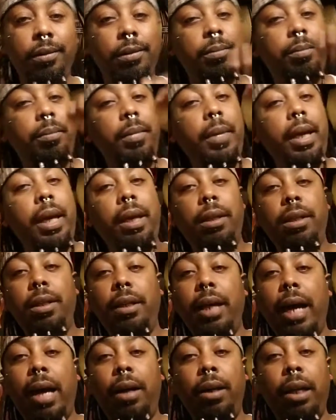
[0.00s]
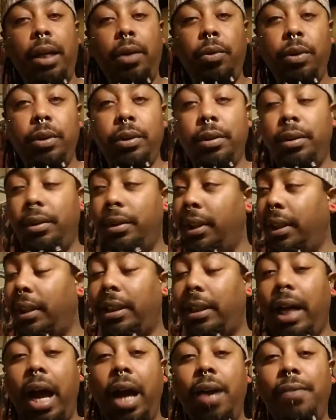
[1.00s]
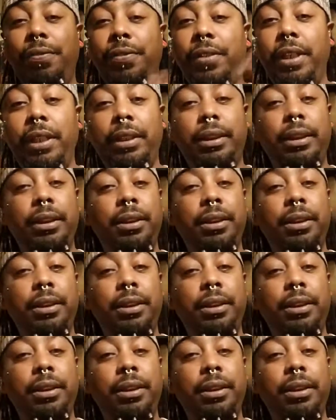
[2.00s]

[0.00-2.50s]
man, look how the confidence